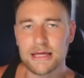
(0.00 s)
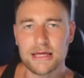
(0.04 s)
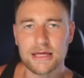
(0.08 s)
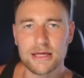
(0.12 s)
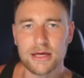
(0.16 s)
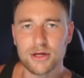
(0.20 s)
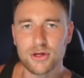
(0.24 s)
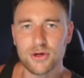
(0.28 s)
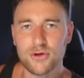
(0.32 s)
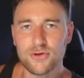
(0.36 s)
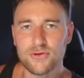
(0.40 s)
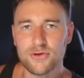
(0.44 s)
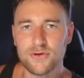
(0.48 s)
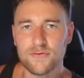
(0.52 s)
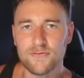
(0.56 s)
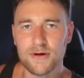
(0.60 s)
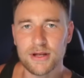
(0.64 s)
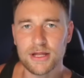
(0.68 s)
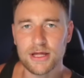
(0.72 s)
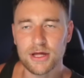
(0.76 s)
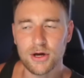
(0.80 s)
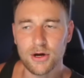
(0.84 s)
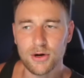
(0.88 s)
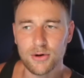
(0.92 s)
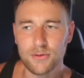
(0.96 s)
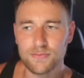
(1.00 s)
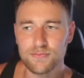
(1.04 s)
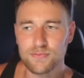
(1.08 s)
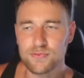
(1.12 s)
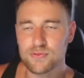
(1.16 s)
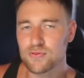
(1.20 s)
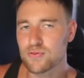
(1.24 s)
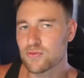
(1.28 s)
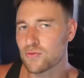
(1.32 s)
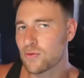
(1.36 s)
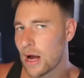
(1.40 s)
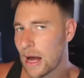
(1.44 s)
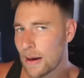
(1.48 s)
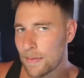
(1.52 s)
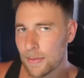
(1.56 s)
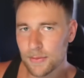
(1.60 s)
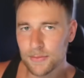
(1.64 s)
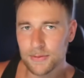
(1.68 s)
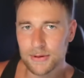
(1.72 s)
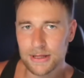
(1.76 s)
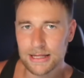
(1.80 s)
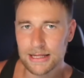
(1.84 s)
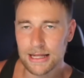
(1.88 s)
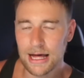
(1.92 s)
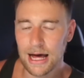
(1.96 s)
making a YouTube video?
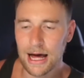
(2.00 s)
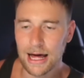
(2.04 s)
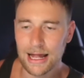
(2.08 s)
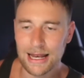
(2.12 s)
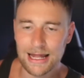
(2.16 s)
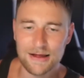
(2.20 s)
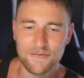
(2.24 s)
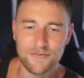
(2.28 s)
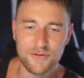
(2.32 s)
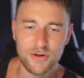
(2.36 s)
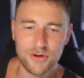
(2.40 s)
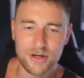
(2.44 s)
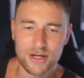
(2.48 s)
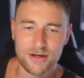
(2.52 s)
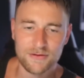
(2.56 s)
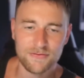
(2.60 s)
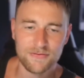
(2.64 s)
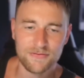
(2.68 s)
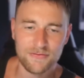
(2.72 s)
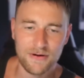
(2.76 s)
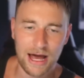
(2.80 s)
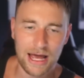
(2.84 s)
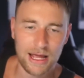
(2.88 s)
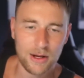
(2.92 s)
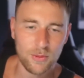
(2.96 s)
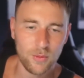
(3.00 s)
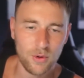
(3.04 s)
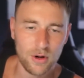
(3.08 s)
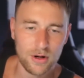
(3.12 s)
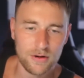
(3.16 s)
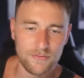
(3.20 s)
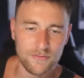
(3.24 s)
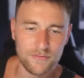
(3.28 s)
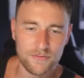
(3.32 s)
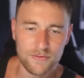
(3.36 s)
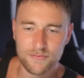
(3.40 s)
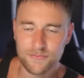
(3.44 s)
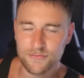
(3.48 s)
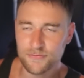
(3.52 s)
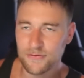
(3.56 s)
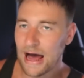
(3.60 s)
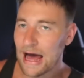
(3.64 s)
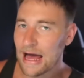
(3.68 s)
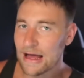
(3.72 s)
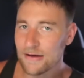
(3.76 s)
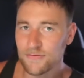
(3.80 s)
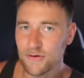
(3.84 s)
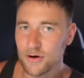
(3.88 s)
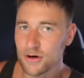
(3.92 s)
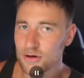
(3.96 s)
Probably not. If you can find one for
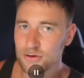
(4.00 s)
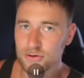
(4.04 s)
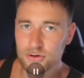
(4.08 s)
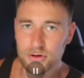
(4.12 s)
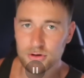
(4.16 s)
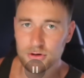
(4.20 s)
500,